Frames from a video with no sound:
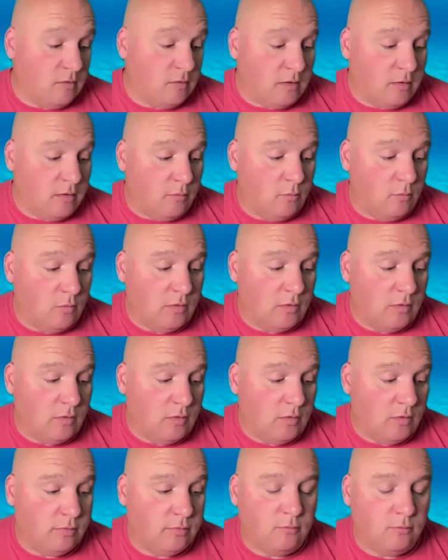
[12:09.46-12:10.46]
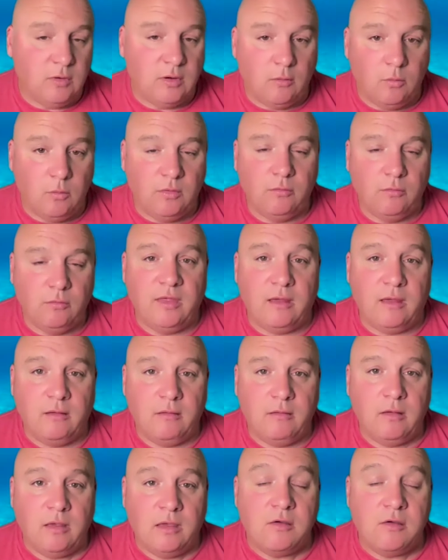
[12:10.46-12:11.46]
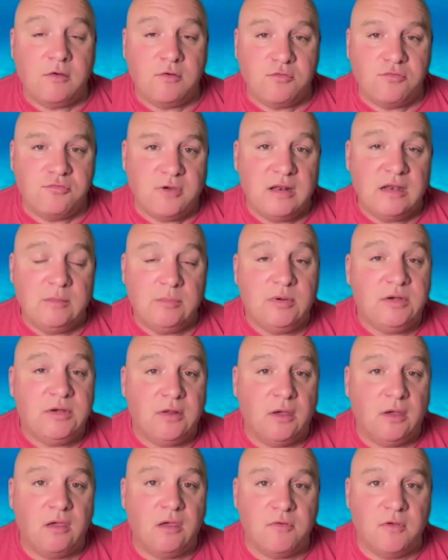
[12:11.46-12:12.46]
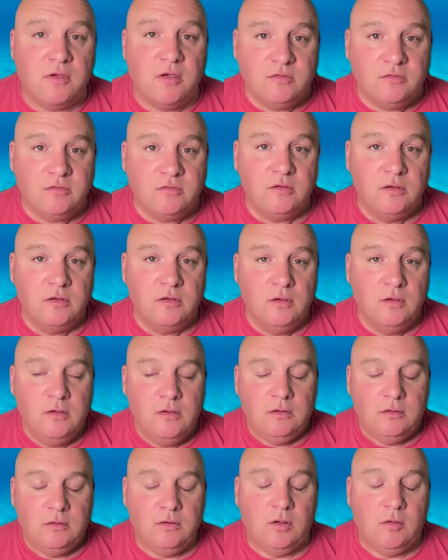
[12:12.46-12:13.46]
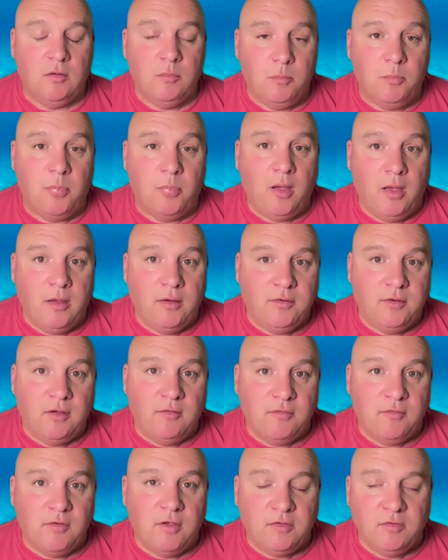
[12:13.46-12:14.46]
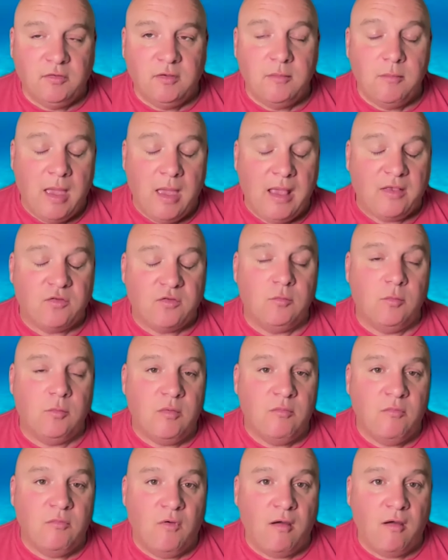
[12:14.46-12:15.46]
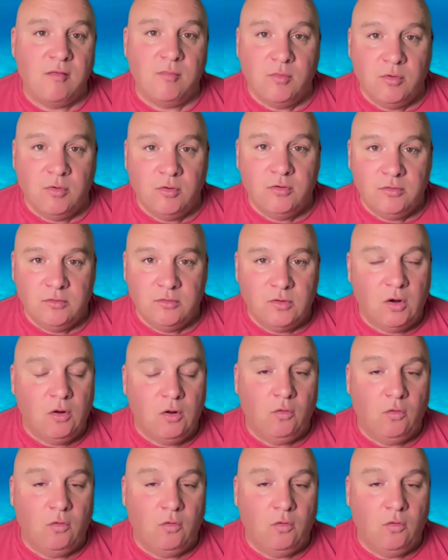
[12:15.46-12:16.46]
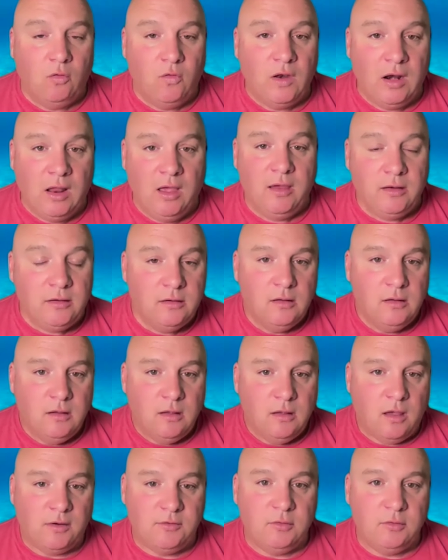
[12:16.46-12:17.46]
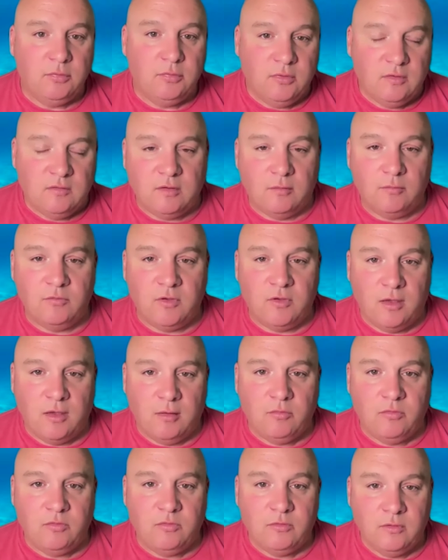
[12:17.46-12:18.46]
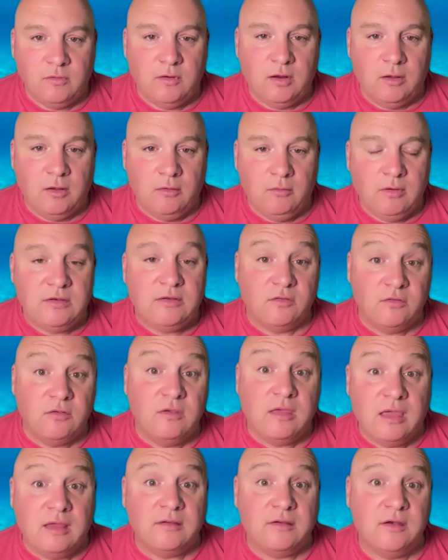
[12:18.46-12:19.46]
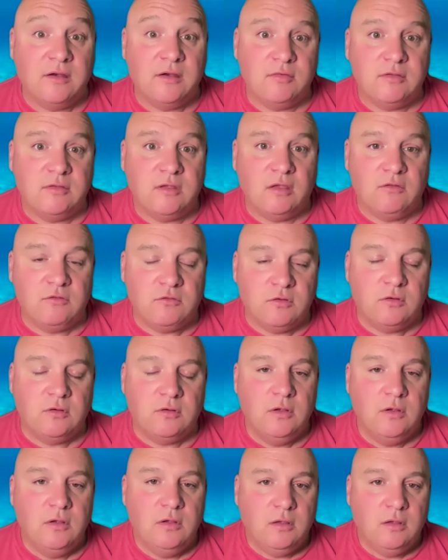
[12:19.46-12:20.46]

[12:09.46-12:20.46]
absolutely. And with that incredibly diverse, biodiversity, maximum environment on the line, I do think sometimes, it doesn't get enough attention,